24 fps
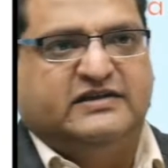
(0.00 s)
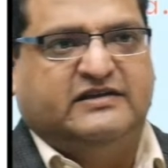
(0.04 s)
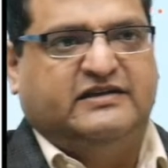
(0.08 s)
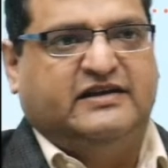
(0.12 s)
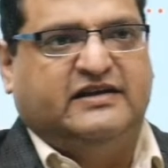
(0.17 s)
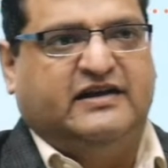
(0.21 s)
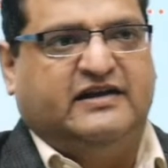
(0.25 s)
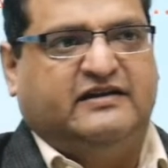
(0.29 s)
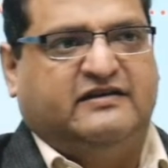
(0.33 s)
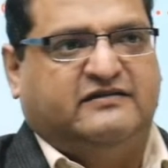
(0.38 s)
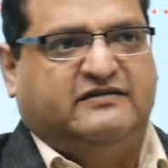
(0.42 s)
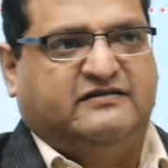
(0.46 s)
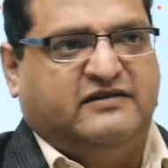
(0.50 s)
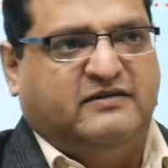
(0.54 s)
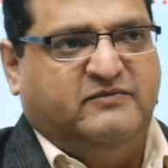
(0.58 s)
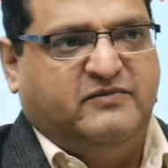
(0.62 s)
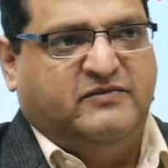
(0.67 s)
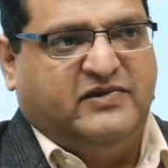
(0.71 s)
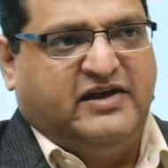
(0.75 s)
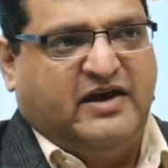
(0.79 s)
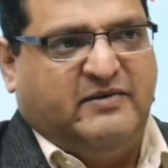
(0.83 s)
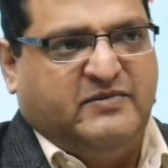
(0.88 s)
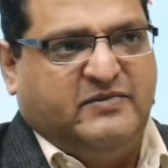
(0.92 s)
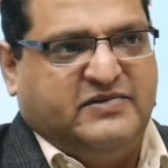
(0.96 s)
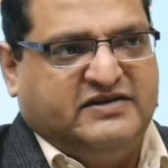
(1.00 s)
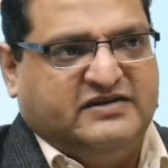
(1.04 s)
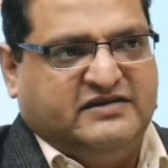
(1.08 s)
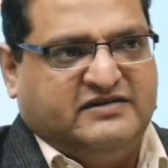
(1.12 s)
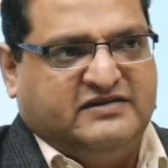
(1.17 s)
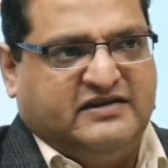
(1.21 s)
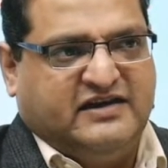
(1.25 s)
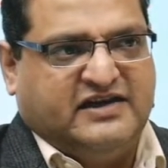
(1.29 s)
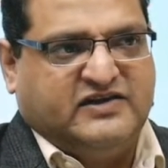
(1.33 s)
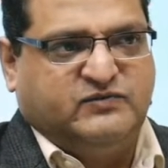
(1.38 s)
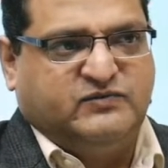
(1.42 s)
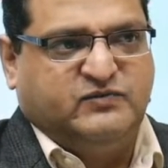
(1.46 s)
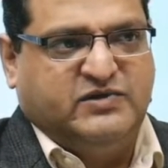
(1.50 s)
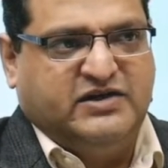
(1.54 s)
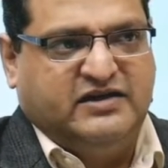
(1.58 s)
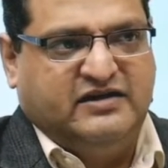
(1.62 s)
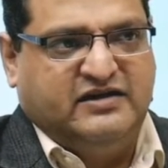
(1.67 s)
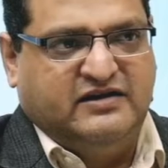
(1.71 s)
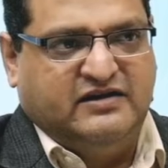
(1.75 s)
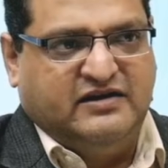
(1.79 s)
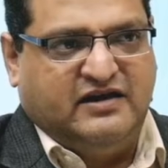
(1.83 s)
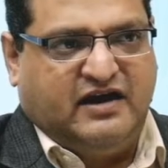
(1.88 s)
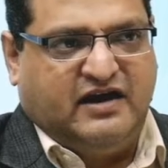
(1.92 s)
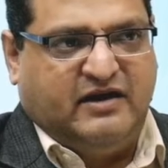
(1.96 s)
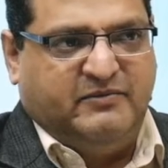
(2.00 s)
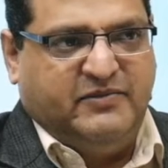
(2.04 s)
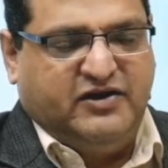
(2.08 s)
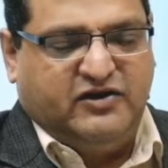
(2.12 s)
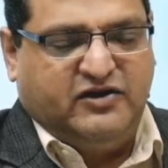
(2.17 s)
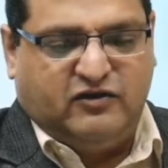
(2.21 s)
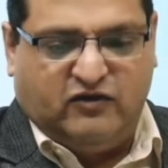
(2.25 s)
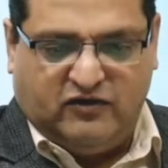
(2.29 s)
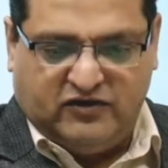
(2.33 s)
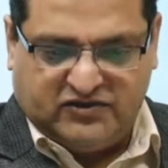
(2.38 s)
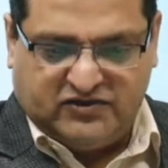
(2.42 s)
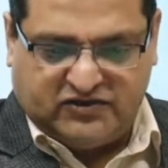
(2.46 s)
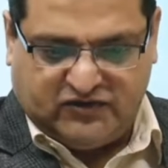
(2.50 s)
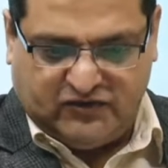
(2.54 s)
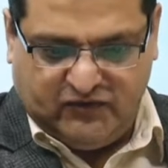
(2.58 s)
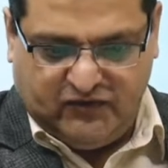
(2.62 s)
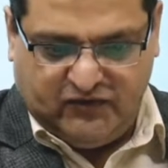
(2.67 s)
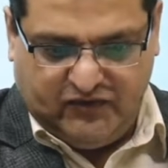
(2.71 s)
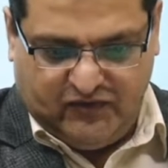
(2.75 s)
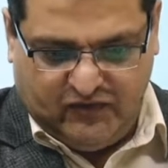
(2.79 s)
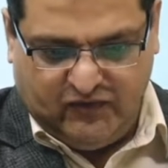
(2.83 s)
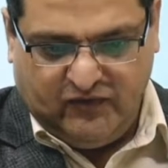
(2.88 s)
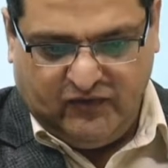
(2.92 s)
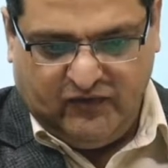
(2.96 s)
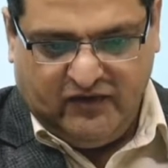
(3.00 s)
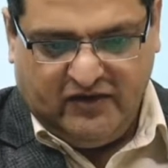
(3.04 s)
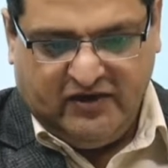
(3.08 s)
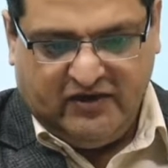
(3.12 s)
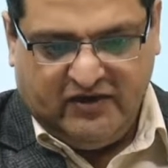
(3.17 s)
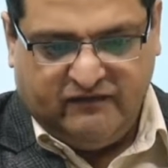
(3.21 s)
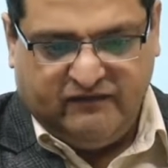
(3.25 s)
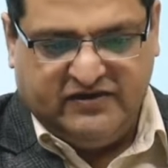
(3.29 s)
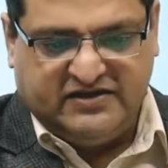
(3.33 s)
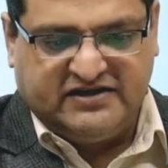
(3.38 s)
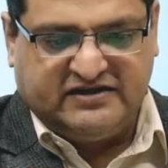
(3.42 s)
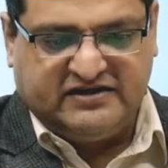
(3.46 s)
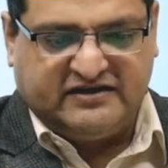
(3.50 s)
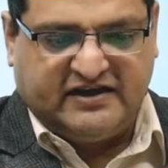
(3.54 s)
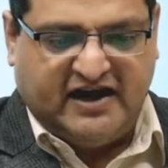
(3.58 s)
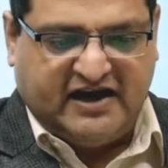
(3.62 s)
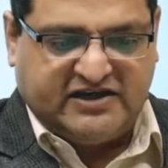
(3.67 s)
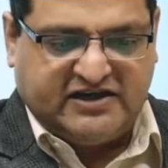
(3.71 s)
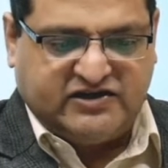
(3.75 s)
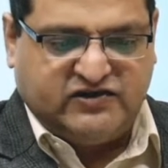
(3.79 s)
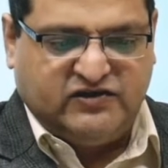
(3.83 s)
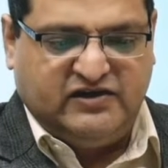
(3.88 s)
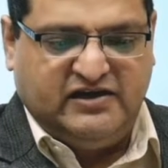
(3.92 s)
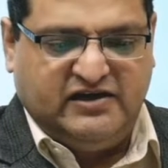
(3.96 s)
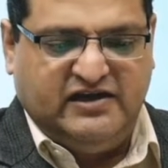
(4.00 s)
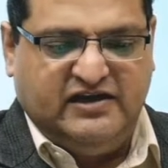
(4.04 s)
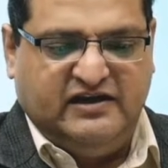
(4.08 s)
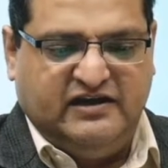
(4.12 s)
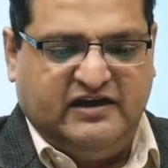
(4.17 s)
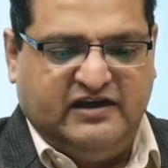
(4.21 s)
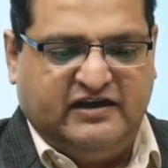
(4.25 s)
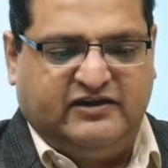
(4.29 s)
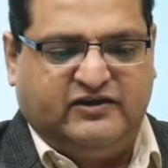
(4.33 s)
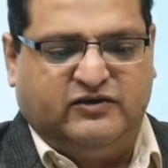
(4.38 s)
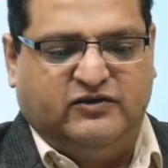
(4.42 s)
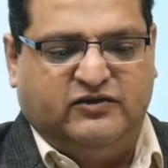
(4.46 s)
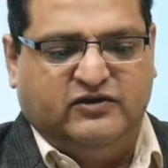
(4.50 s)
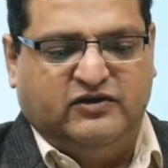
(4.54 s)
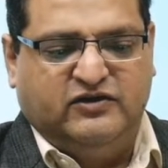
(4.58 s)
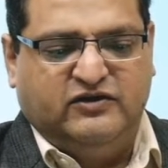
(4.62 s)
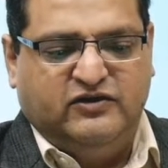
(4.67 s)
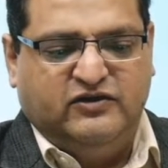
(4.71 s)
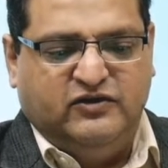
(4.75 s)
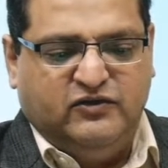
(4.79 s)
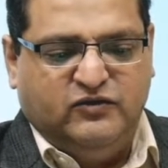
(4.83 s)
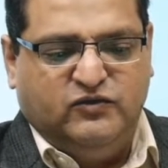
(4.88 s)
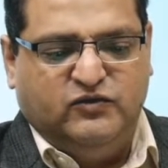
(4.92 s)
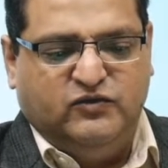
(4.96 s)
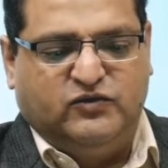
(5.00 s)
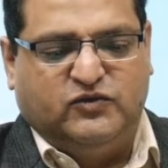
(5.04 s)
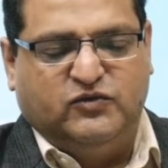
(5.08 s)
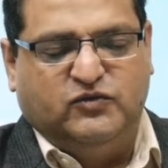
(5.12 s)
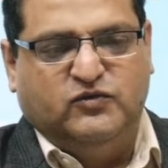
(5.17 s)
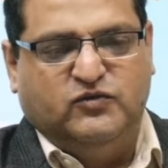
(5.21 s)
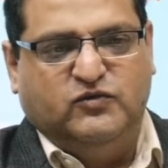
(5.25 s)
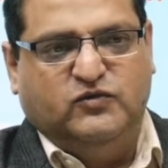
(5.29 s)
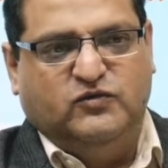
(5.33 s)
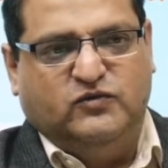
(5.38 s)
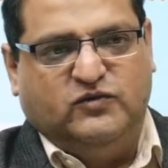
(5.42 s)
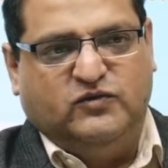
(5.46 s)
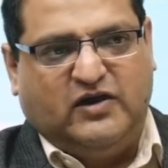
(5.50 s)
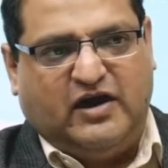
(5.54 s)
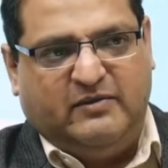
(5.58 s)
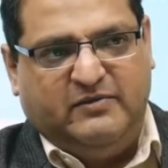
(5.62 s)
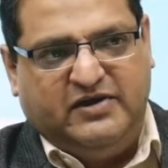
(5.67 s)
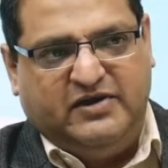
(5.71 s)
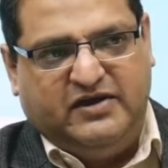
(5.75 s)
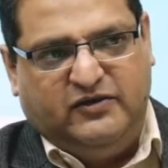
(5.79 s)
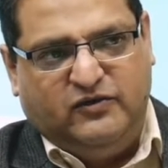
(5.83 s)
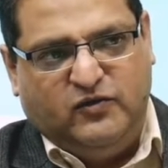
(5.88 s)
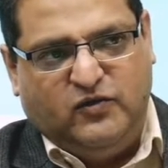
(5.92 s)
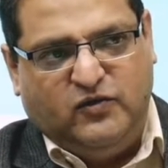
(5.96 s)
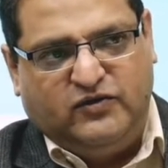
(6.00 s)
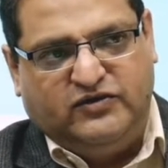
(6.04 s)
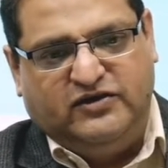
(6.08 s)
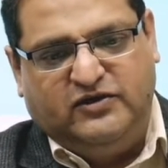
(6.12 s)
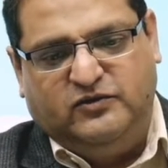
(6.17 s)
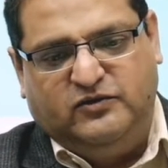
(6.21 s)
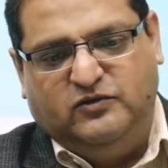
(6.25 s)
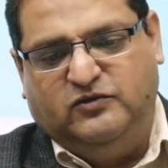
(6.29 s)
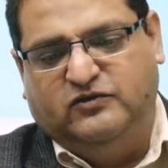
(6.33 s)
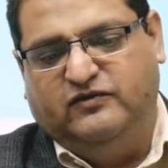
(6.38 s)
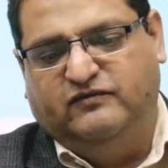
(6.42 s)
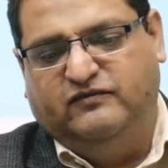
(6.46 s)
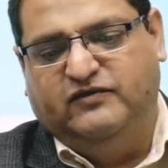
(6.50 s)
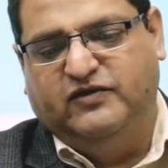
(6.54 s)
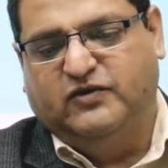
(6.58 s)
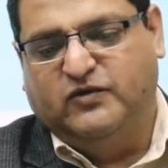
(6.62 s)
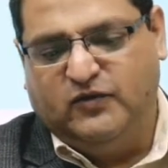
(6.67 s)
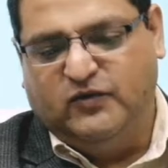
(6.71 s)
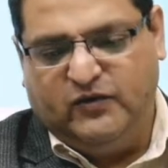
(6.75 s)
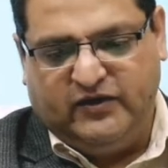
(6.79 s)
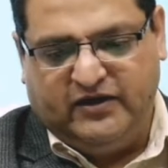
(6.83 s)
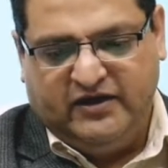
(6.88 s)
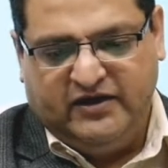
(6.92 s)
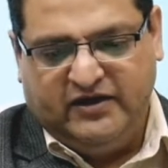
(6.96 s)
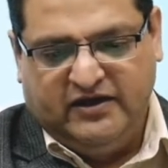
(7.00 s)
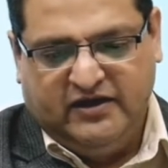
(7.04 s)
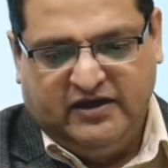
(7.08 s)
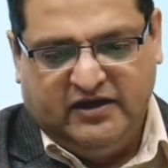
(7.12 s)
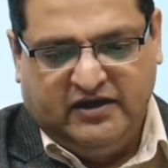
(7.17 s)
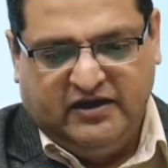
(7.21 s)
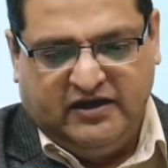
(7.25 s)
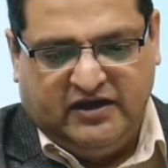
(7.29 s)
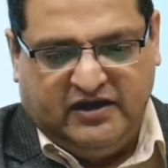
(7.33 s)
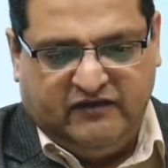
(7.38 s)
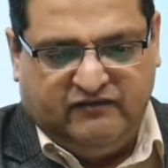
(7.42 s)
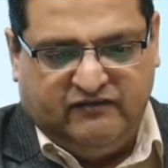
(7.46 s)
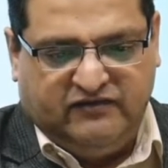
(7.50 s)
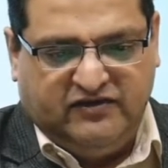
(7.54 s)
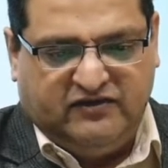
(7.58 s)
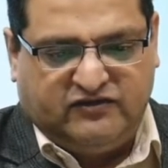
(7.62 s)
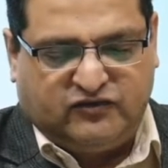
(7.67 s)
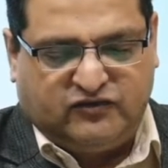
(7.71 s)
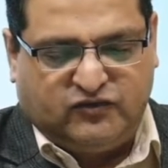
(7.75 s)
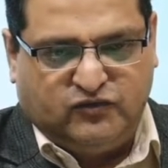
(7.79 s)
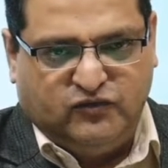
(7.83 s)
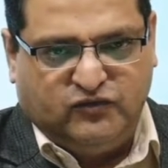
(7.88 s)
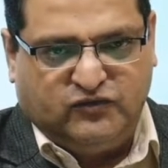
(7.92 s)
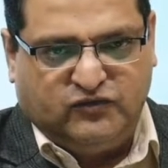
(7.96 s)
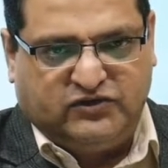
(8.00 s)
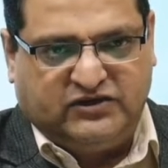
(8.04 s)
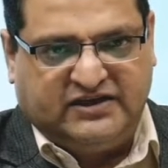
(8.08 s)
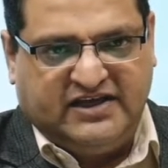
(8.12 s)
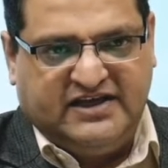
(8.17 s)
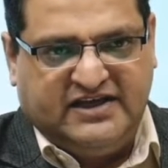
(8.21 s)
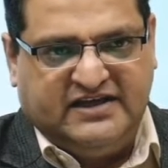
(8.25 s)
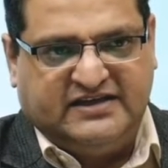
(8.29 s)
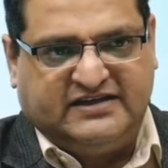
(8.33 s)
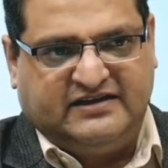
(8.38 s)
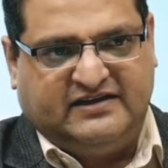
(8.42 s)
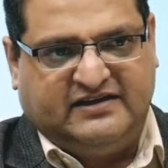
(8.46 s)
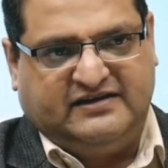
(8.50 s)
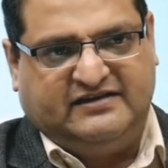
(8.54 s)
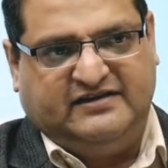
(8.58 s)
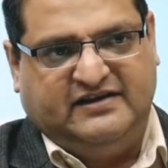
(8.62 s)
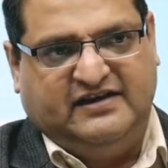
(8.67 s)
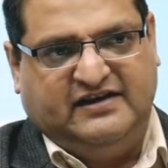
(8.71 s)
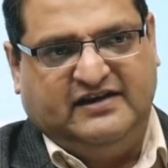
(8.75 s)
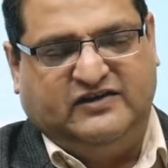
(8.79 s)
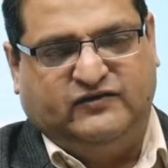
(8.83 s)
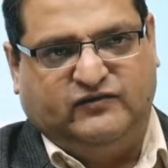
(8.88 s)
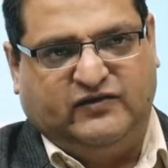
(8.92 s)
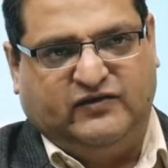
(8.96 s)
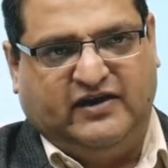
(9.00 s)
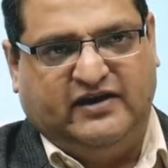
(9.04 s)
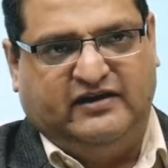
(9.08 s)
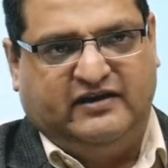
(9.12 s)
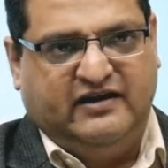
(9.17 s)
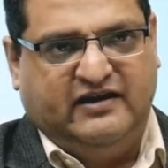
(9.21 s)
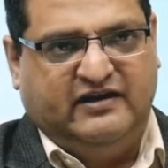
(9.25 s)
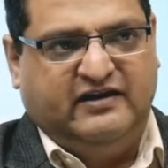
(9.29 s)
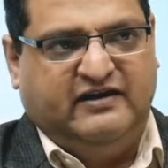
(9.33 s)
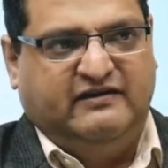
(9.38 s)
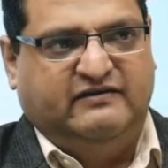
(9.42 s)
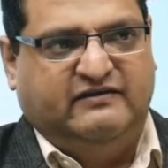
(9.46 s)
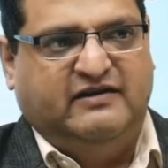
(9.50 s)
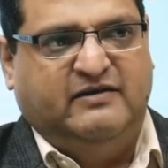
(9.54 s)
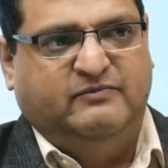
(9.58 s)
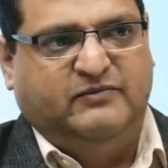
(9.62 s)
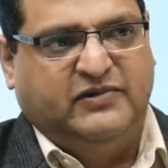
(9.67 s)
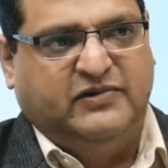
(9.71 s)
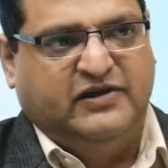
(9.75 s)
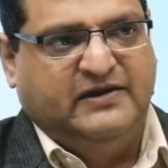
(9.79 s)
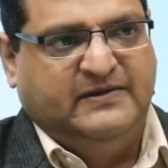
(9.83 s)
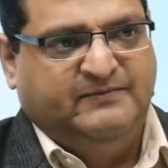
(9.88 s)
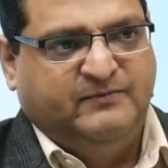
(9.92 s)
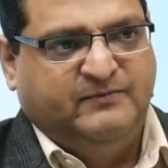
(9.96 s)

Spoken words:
that some damages has been caused to you which has actually led you to knock the door of the court? If these two things are satisfied, take an example.